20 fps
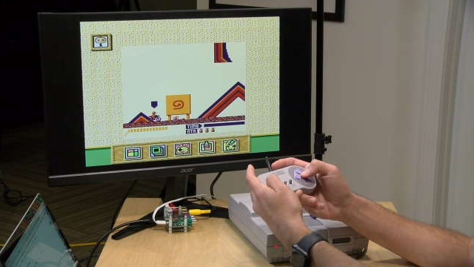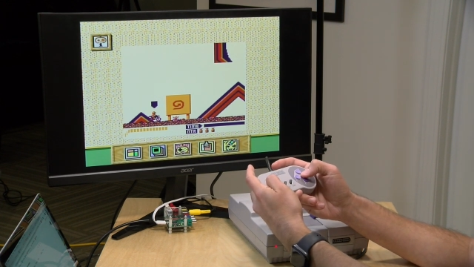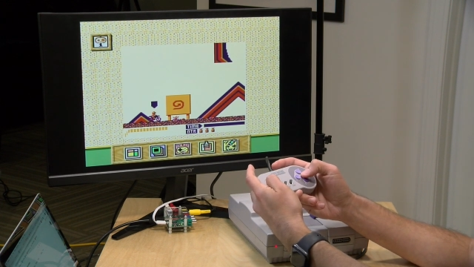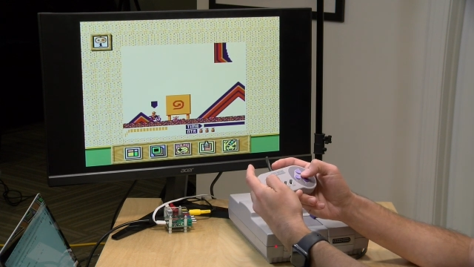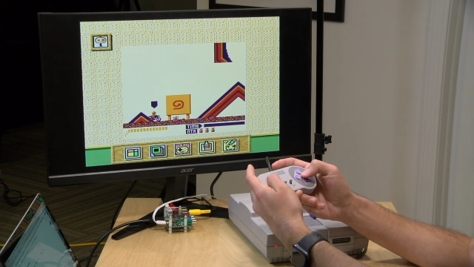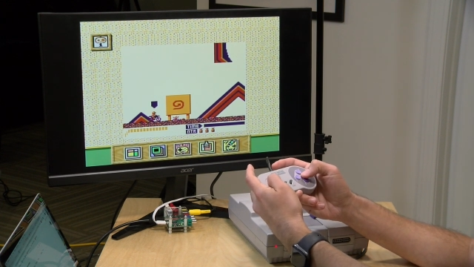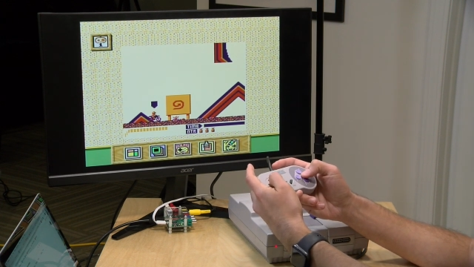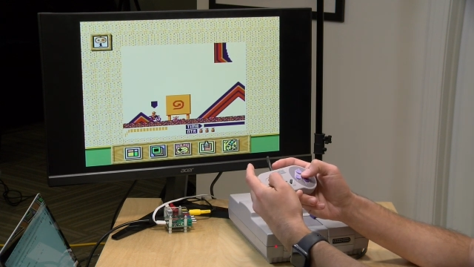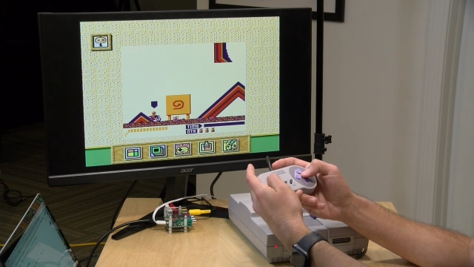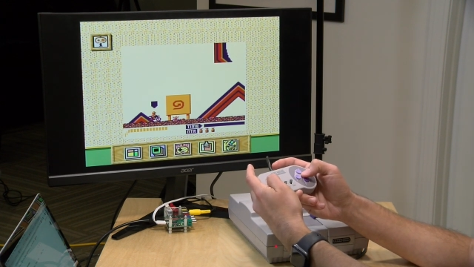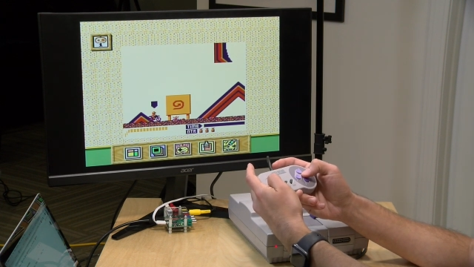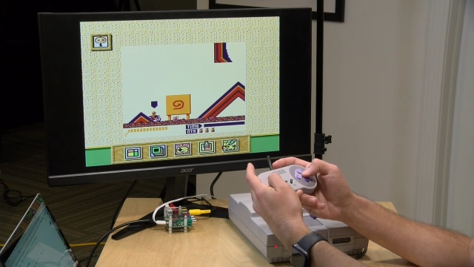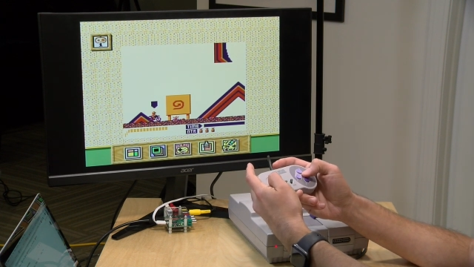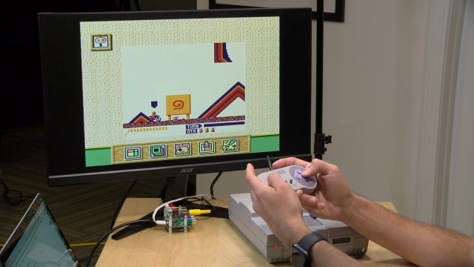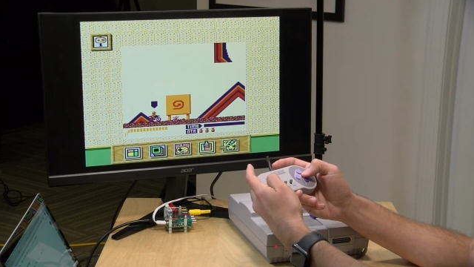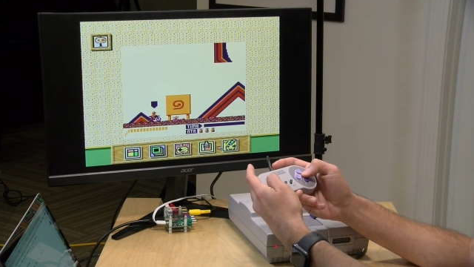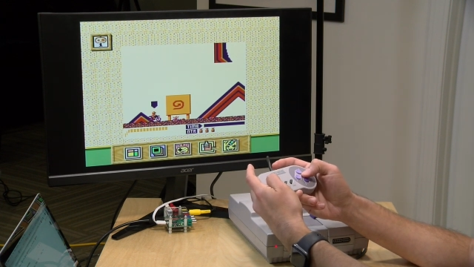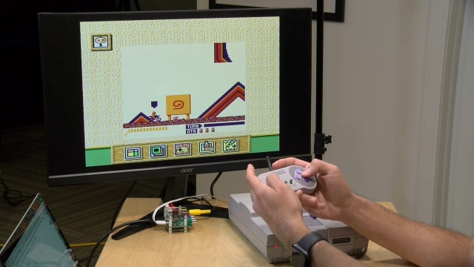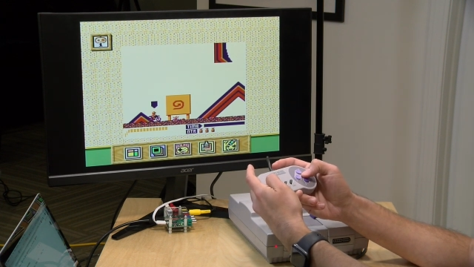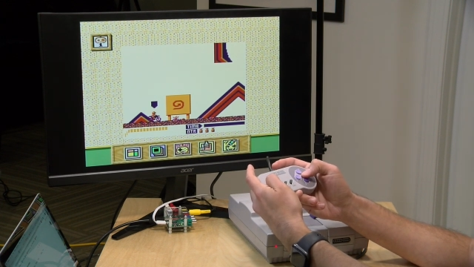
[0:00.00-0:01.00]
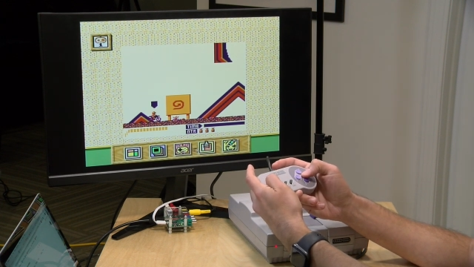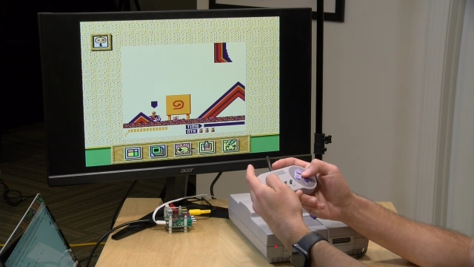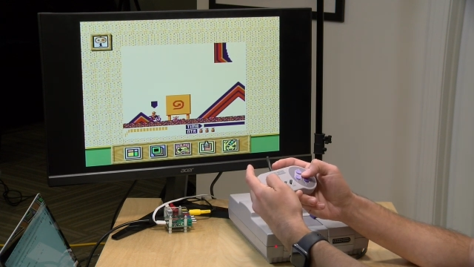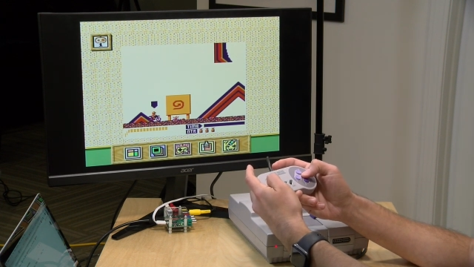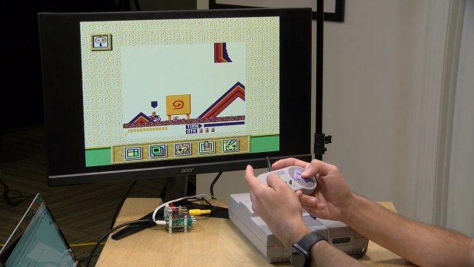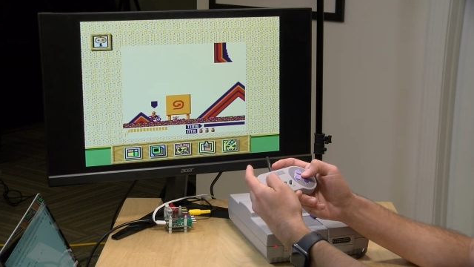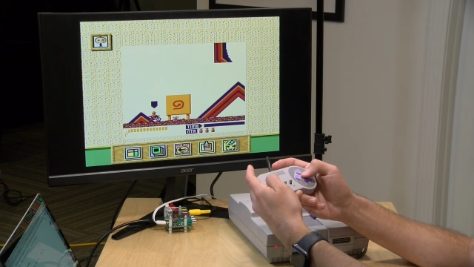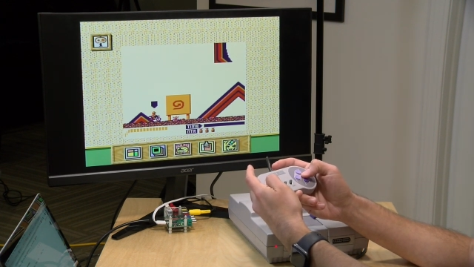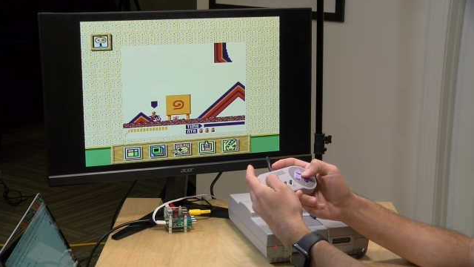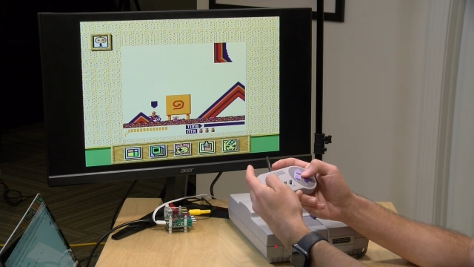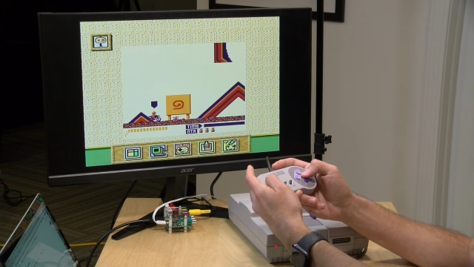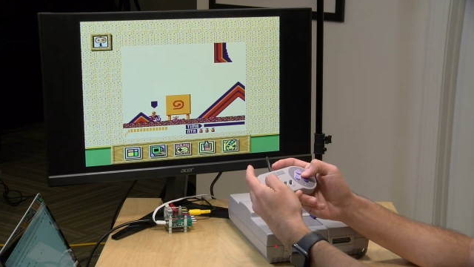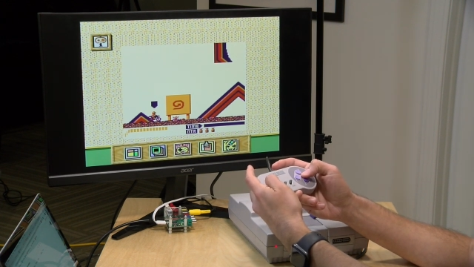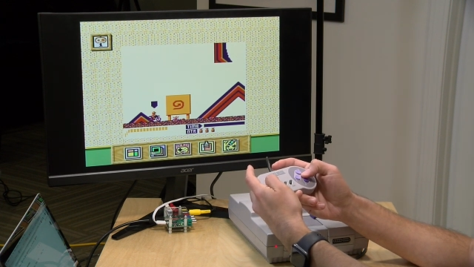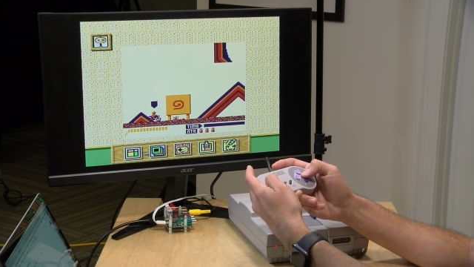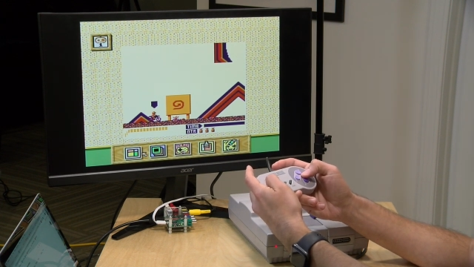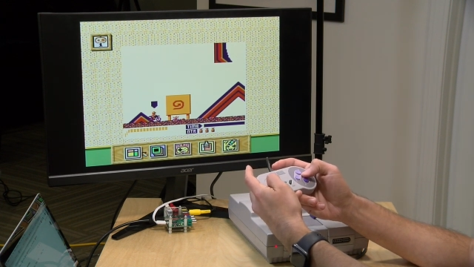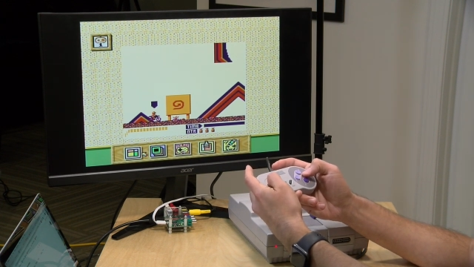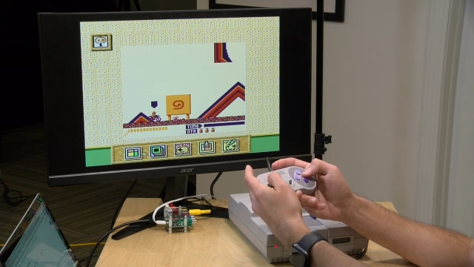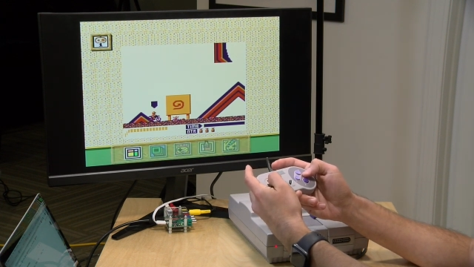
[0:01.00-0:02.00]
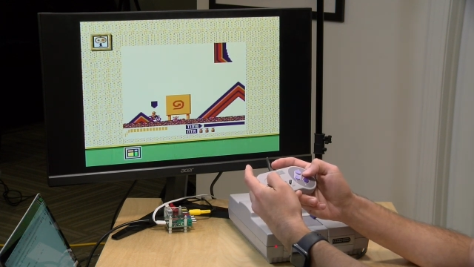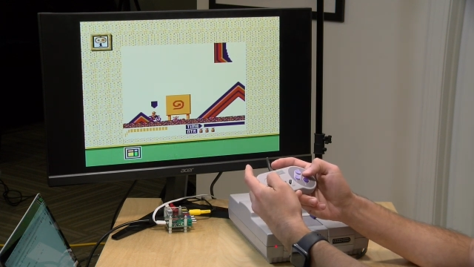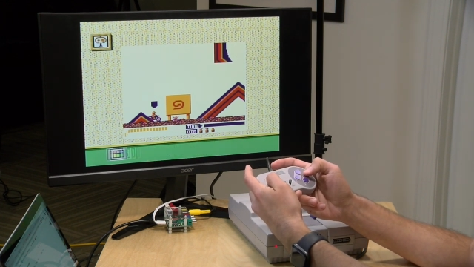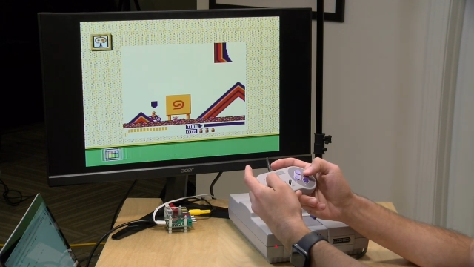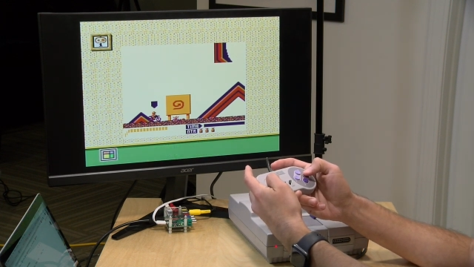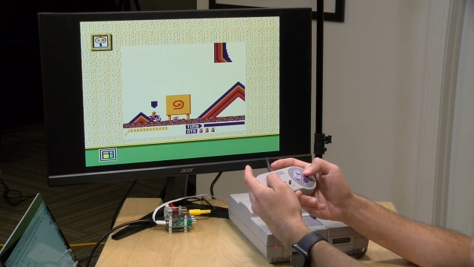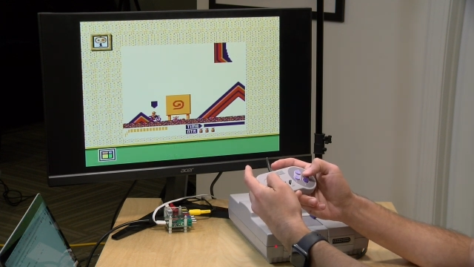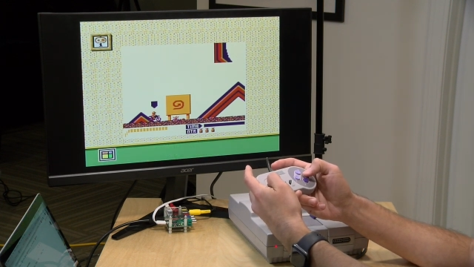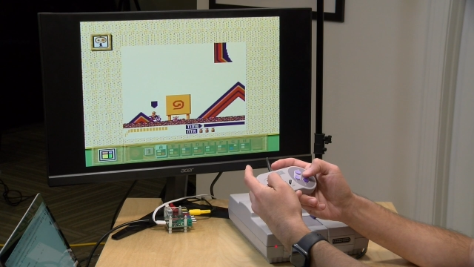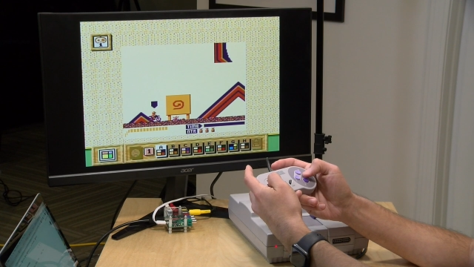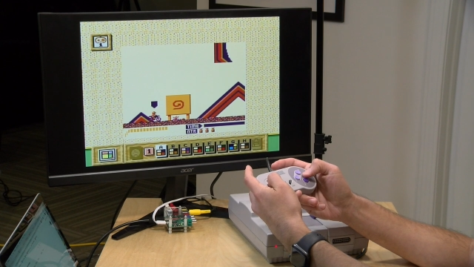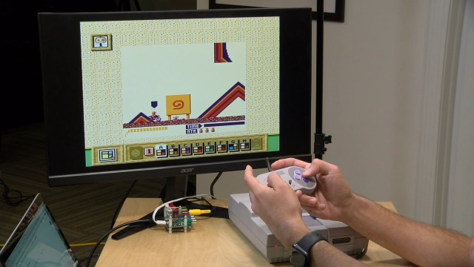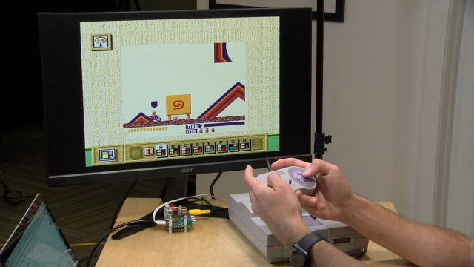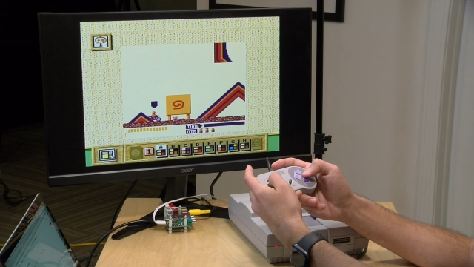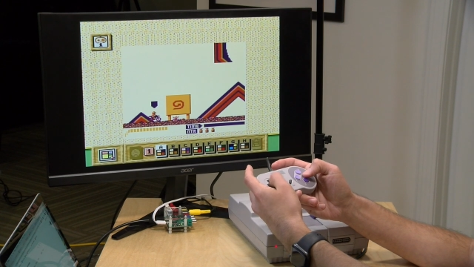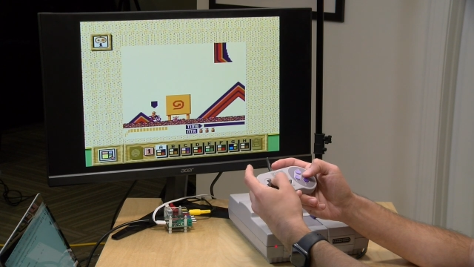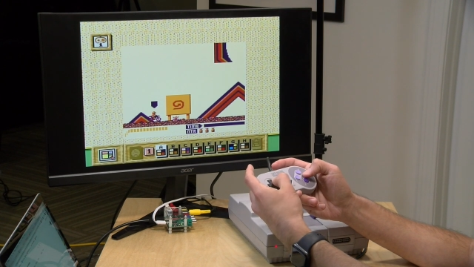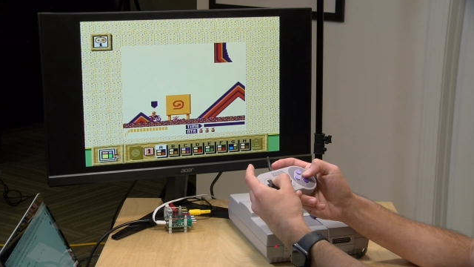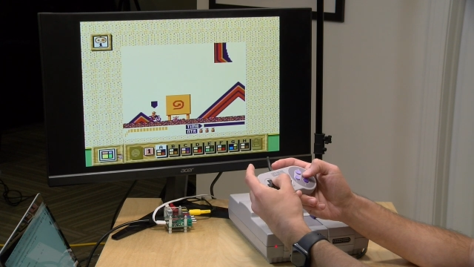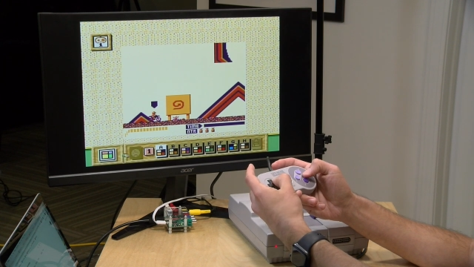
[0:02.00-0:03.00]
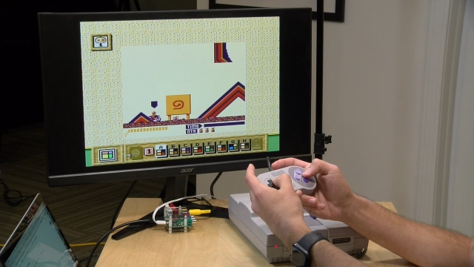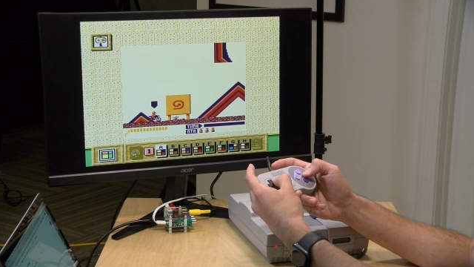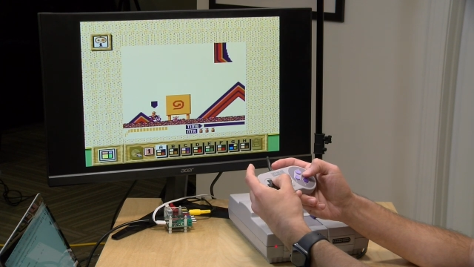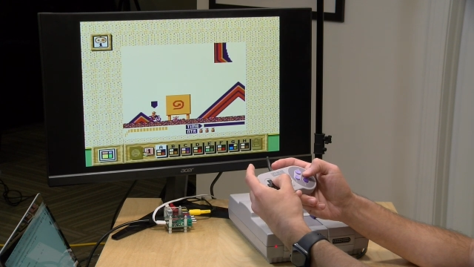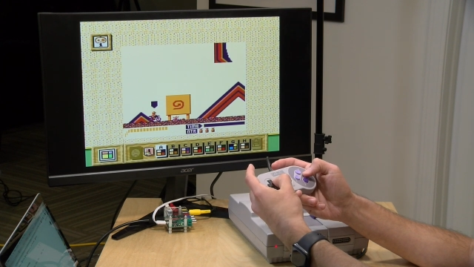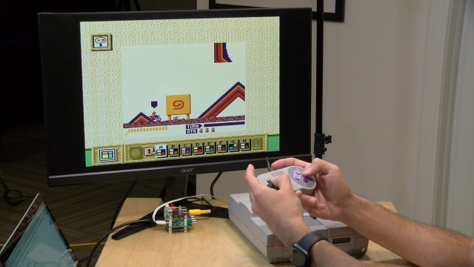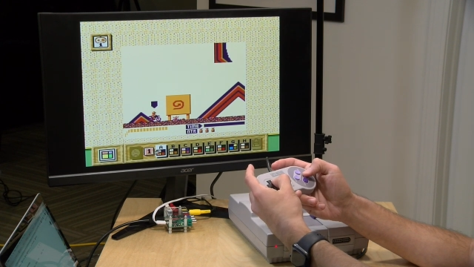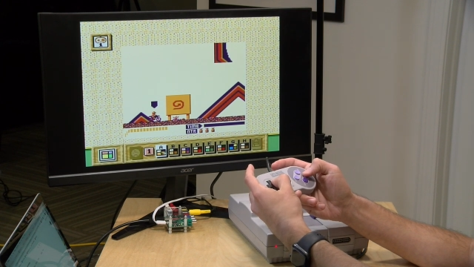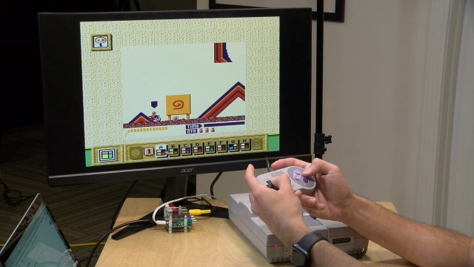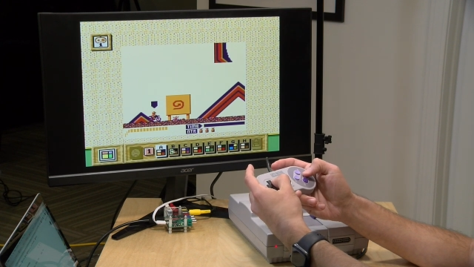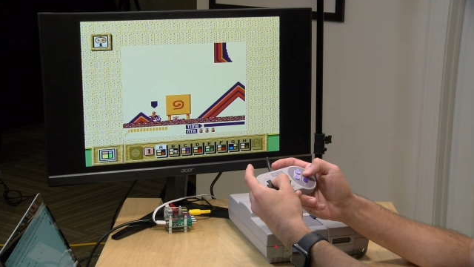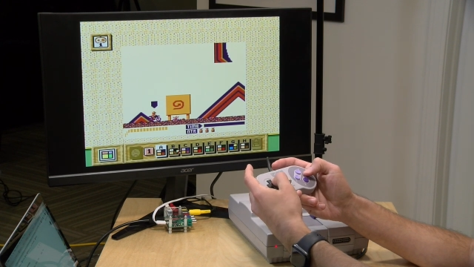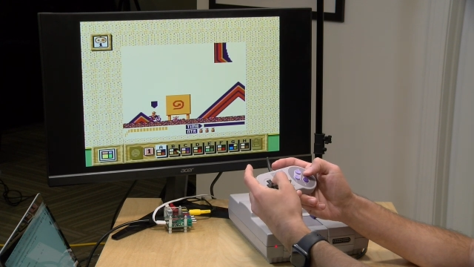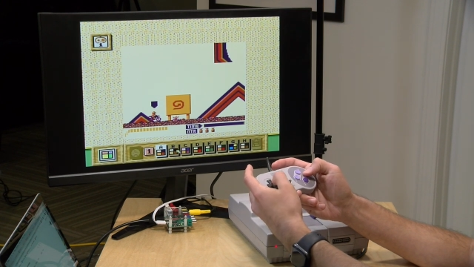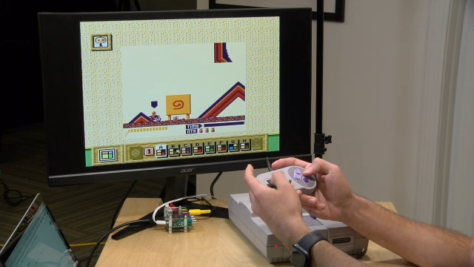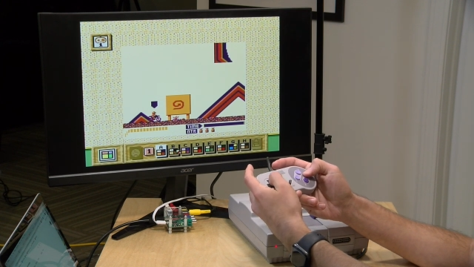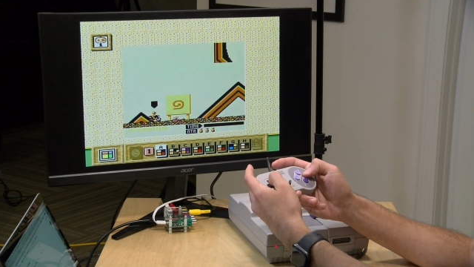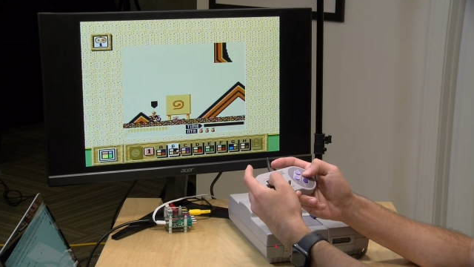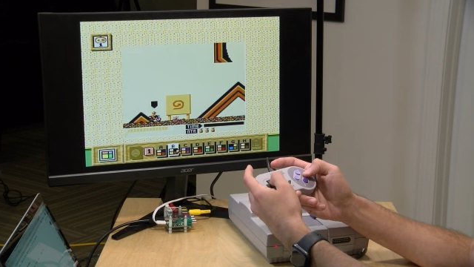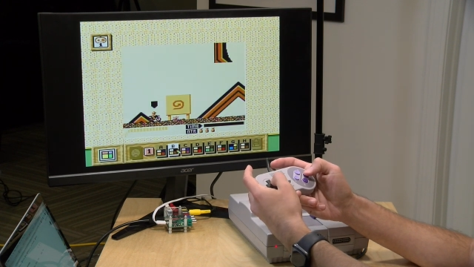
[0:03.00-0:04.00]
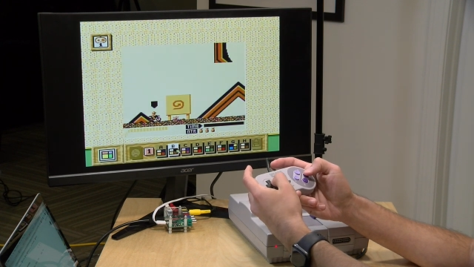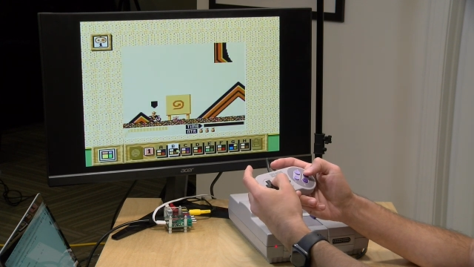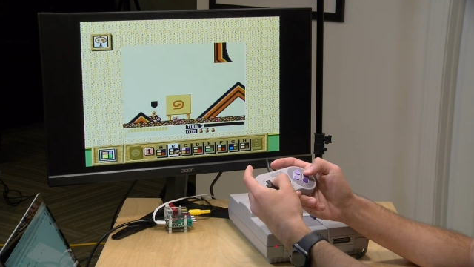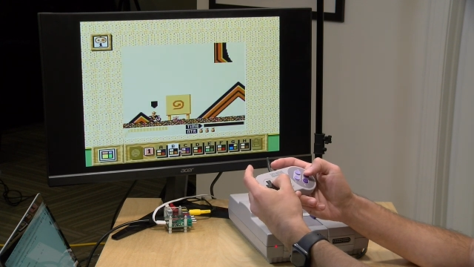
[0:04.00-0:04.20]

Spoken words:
[unreadable: no face in view]